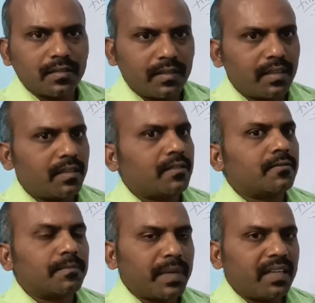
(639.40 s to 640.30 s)

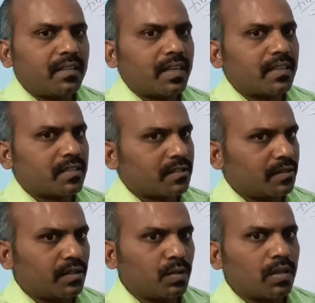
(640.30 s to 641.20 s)
they mean that
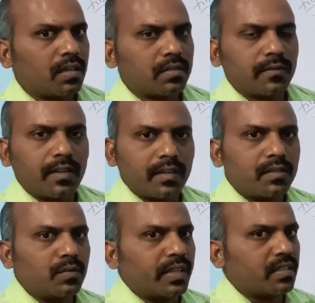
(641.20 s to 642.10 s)
you are
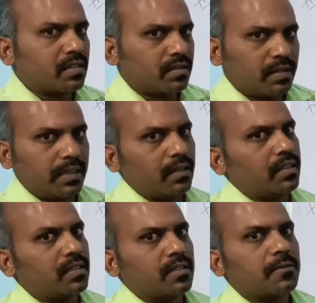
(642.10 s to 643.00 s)
very good at
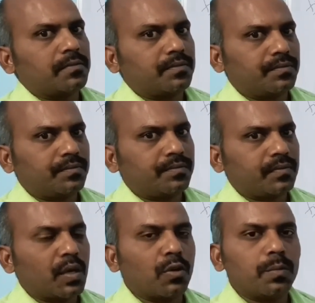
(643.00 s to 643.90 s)
English.
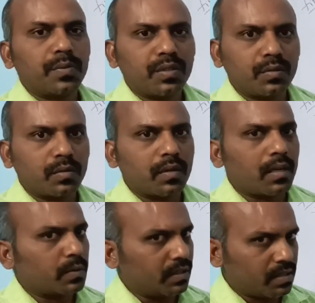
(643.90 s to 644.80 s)
Hope you
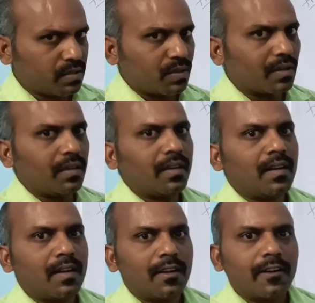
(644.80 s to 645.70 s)
have understood all.
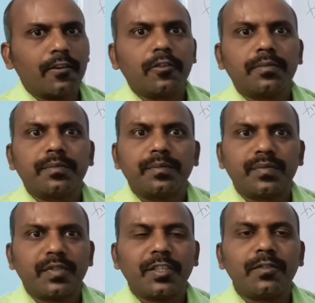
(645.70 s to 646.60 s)
Hope
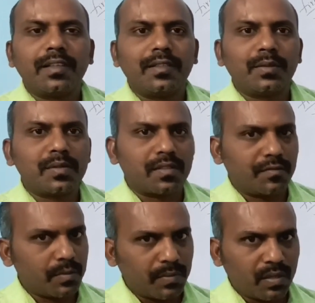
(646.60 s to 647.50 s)
you will use
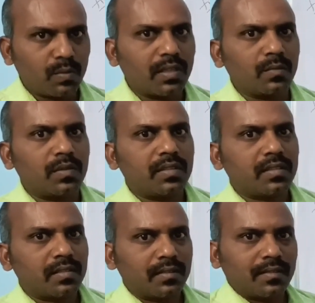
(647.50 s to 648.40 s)
from now
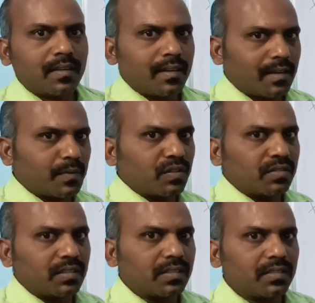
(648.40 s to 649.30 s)
onwards
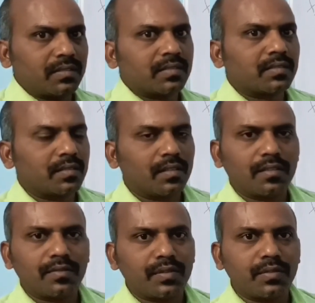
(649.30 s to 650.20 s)
among these
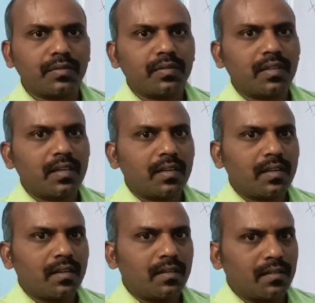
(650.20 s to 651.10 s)
a few.
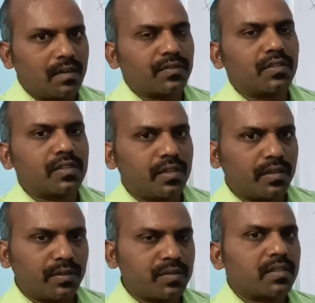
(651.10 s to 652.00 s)
Of course,
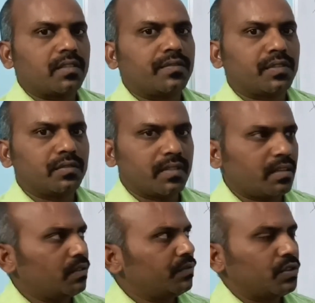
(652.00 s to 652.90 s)
you are using a few
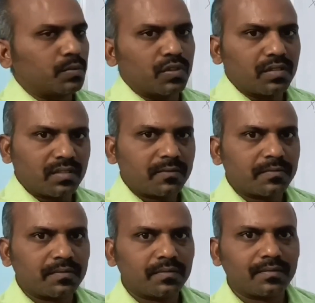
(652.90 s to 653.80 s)
and a few more,
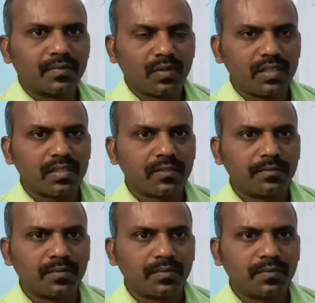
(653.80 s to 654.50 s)
right?